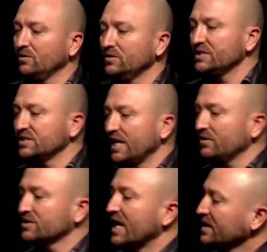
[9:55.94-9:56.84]
This is Deus
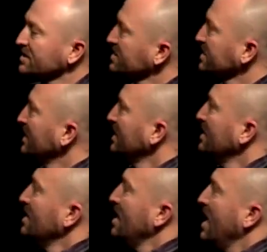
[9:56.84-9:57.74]
Ex.
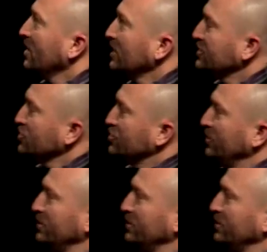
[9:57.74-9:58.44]
And I'd like to show you the